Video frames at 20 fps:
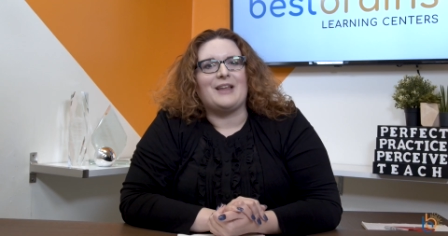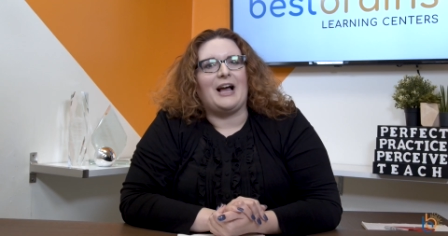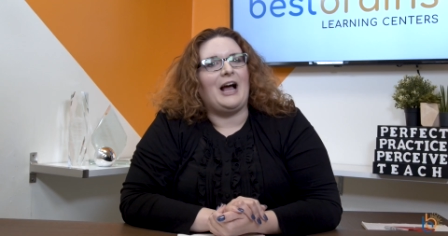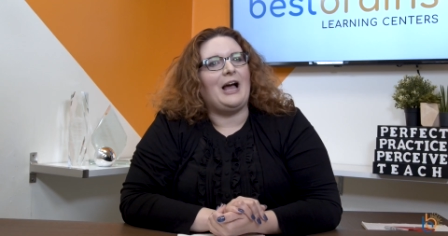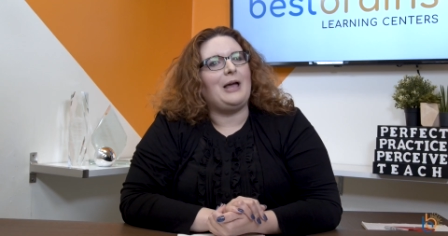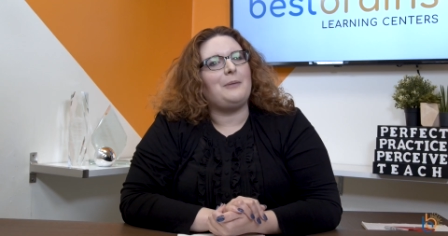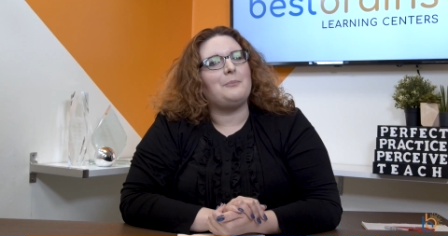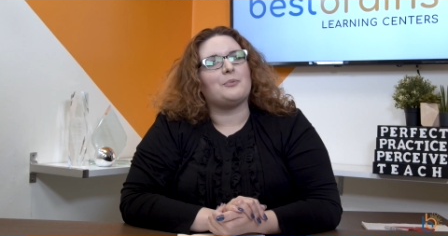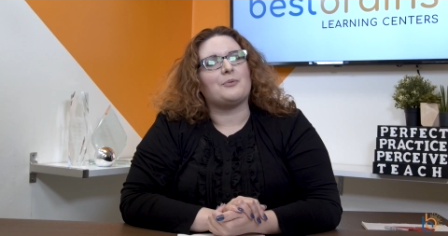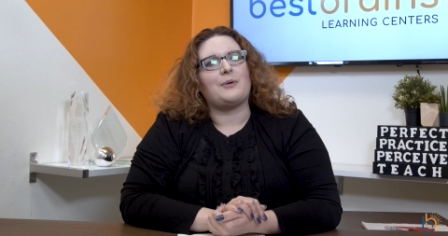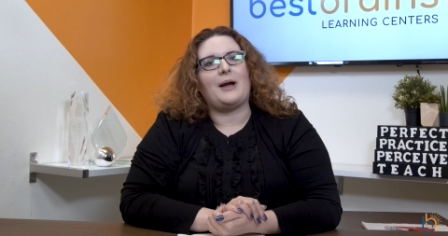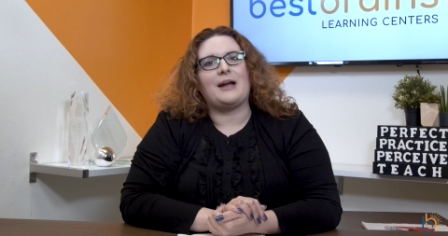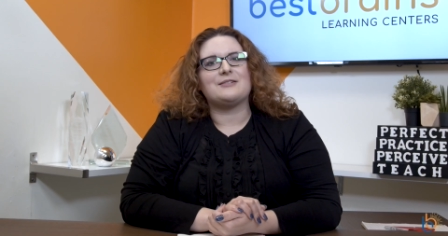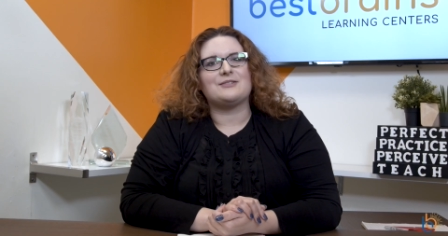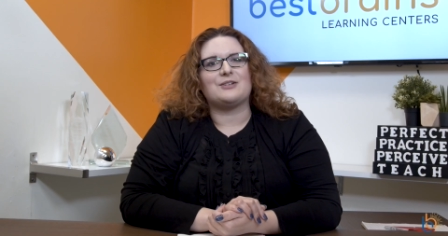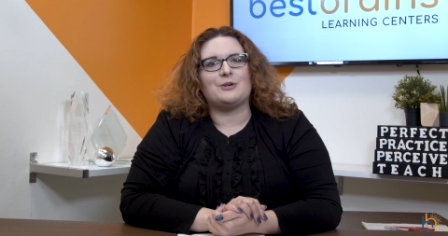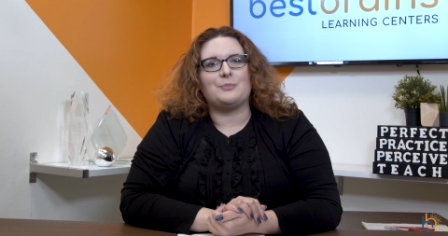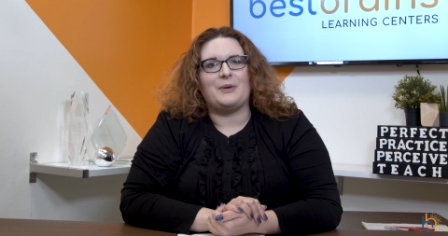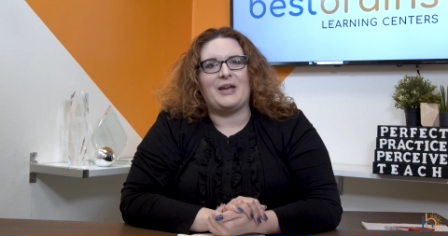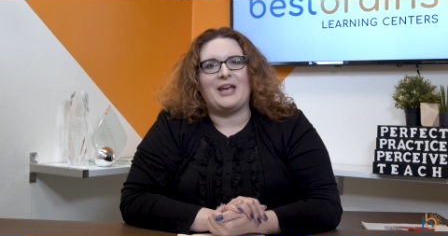I'm
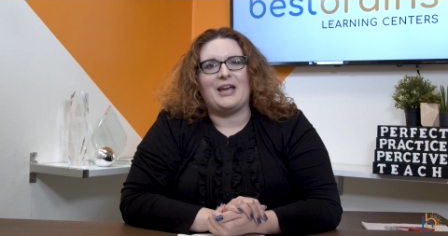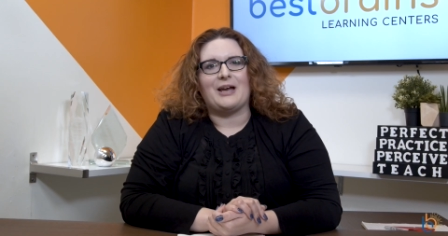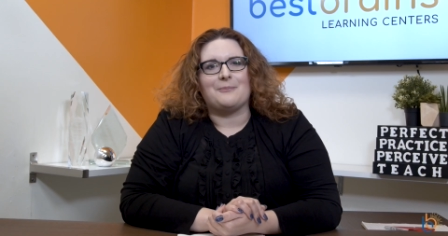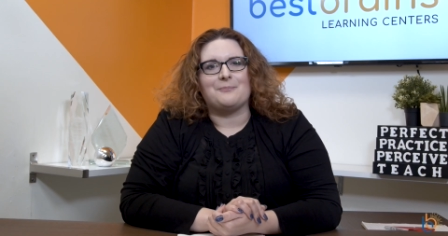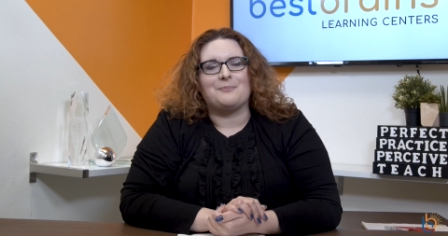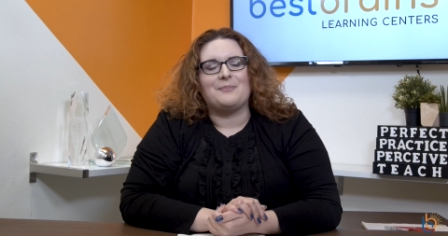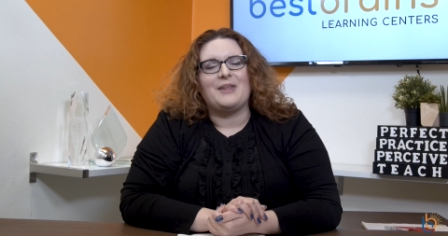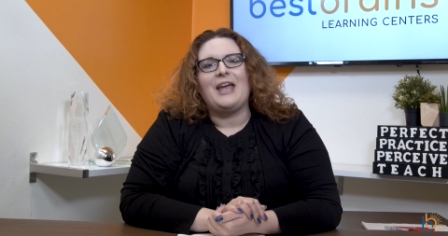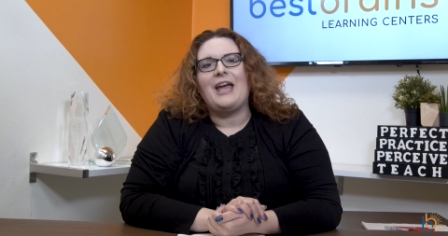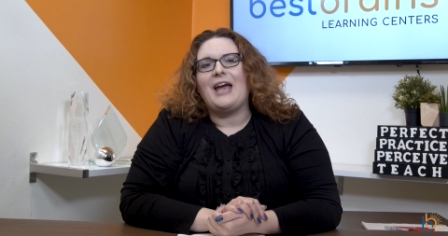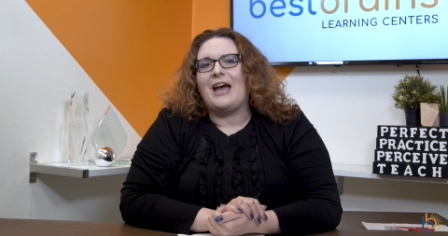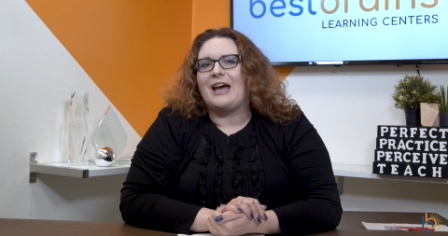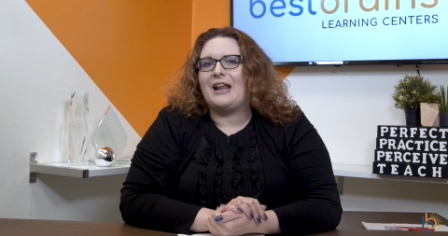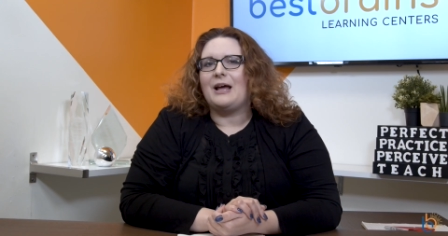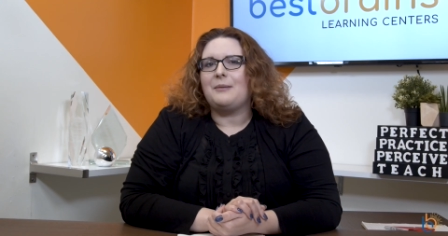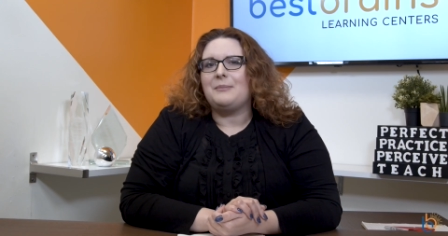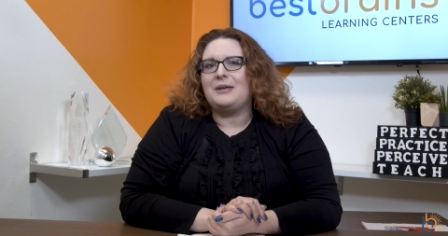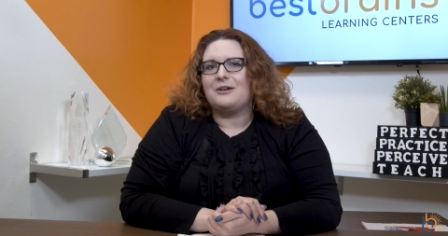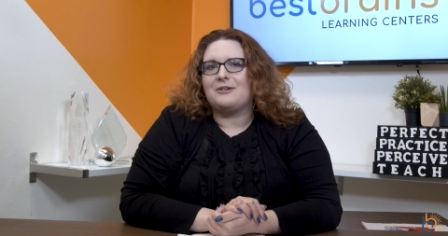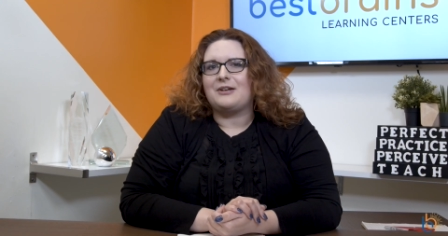Practical Pam, and
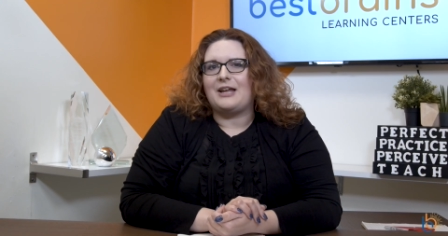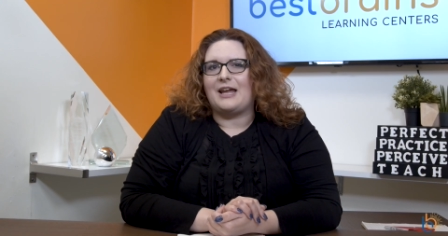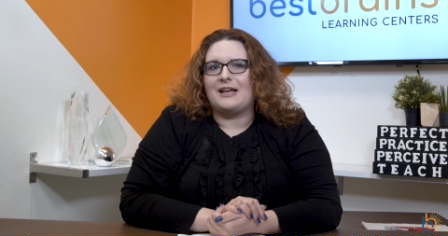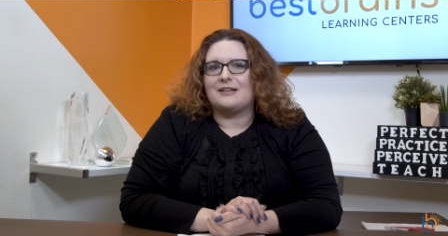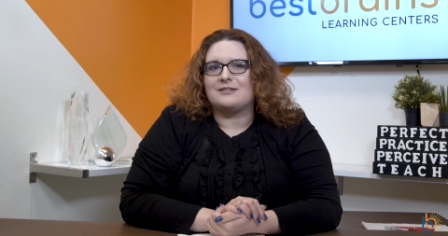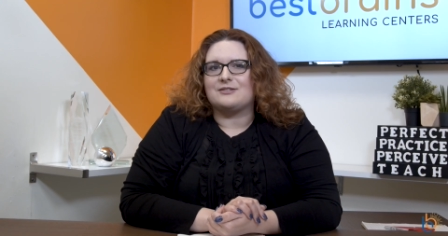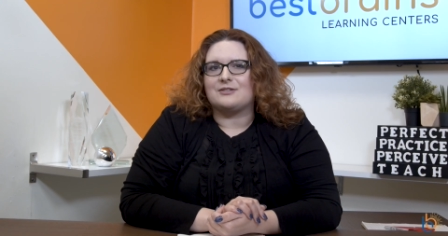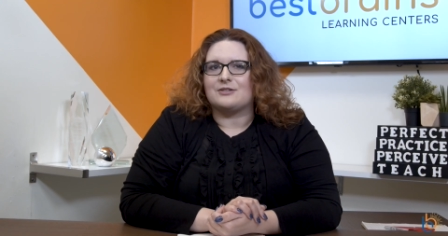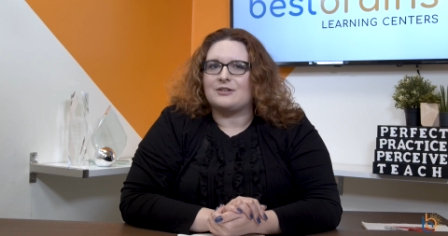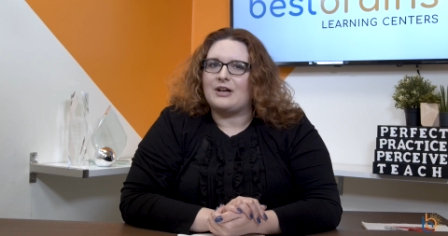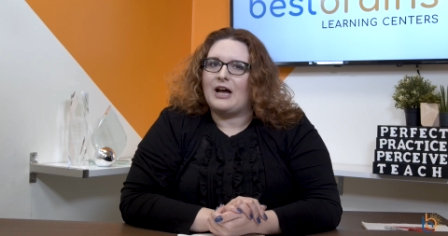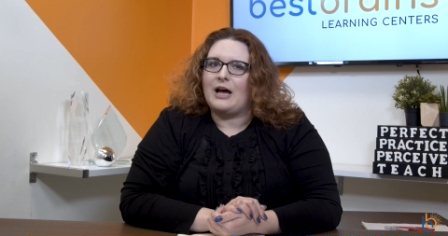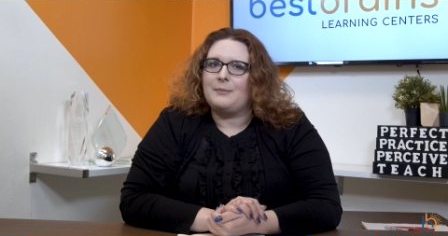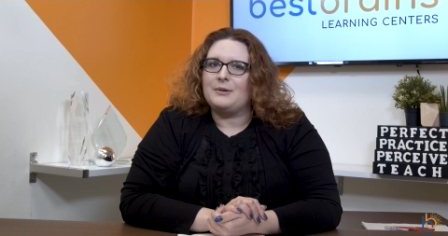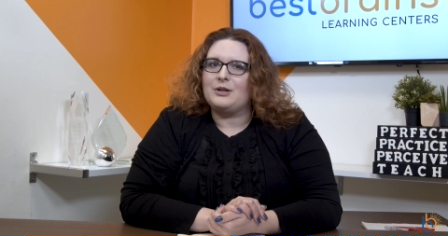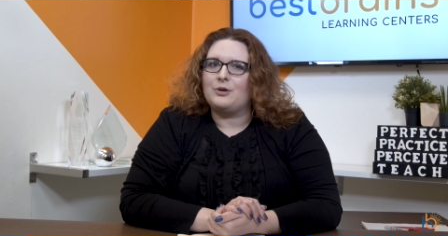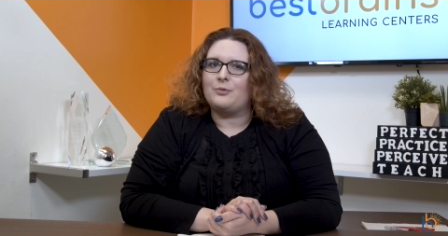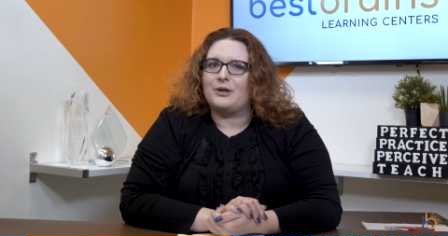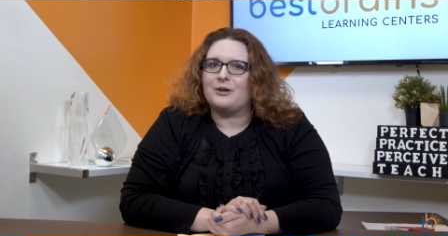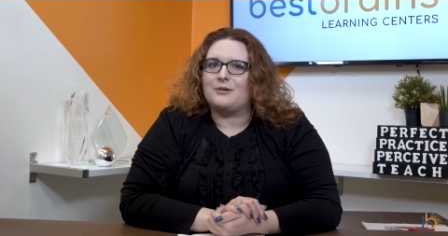I'm here to answer
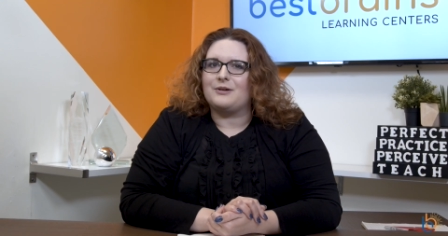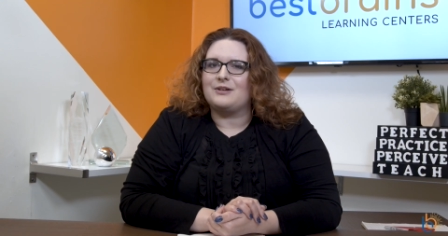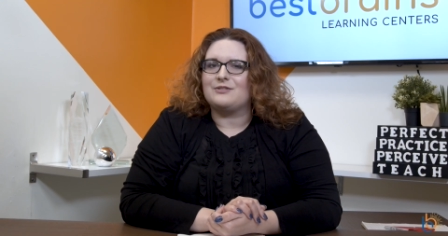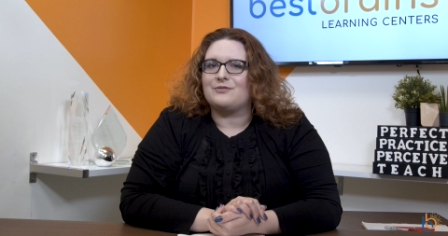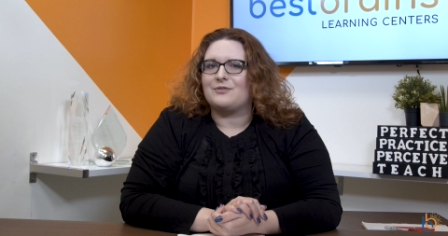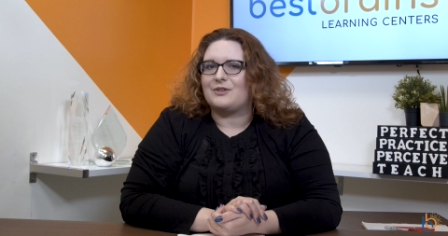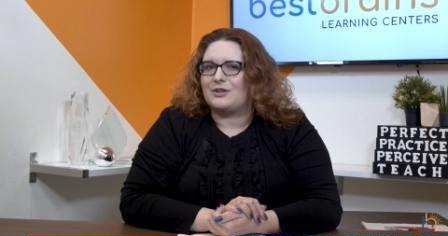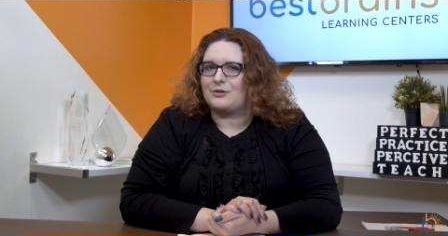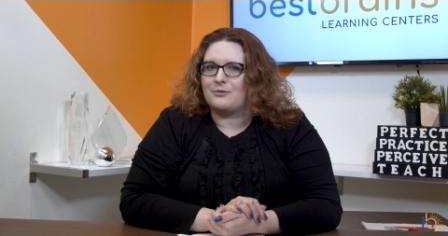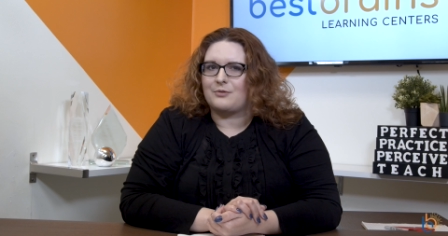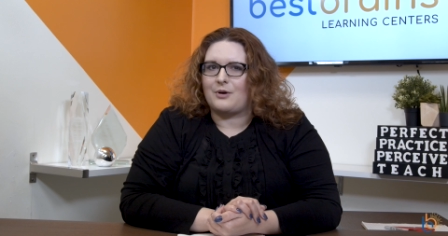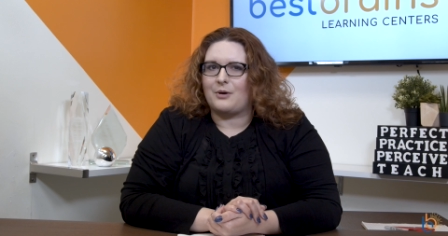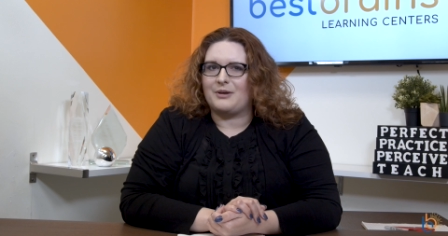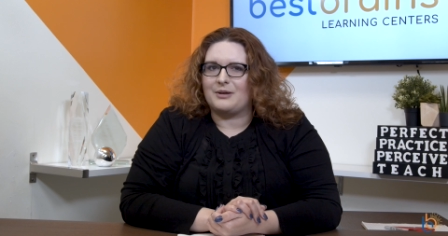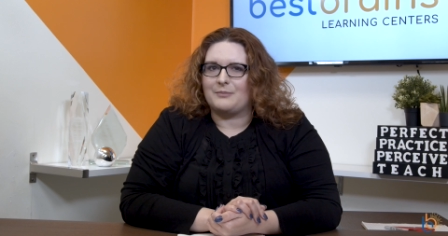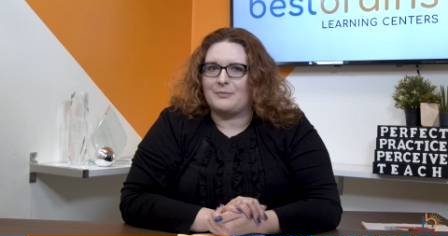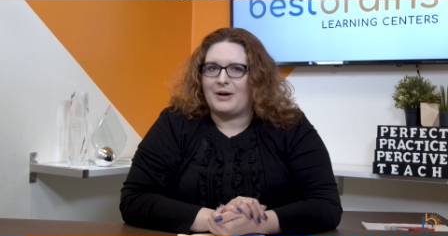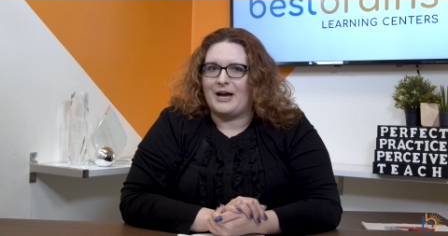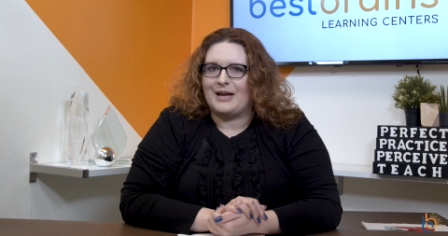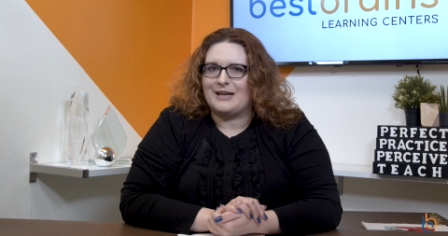common queries for the
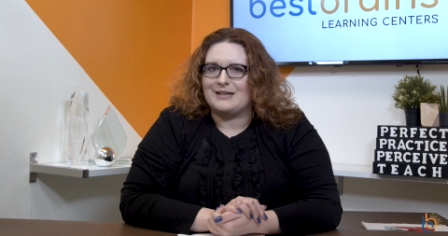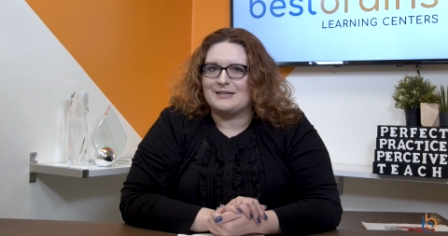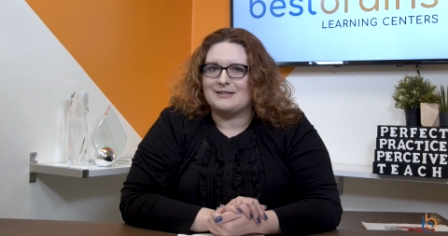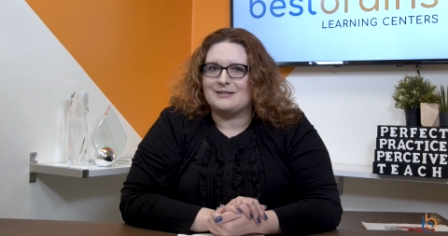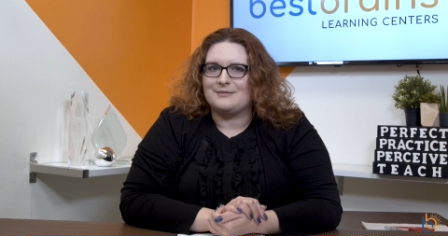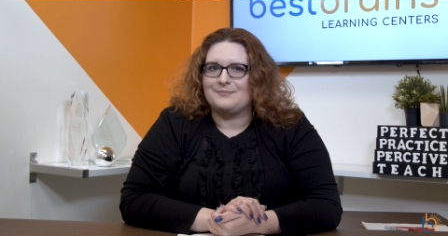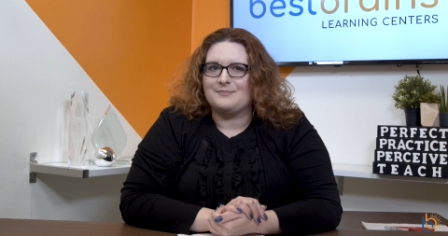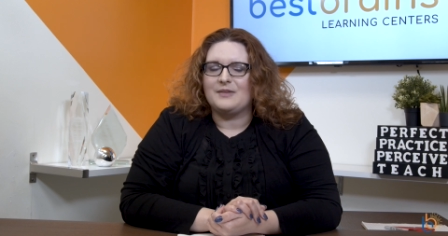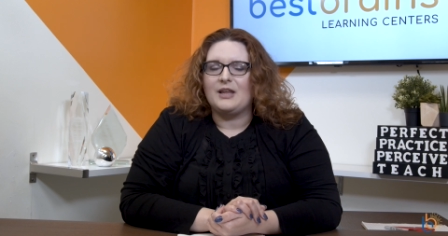growing mind.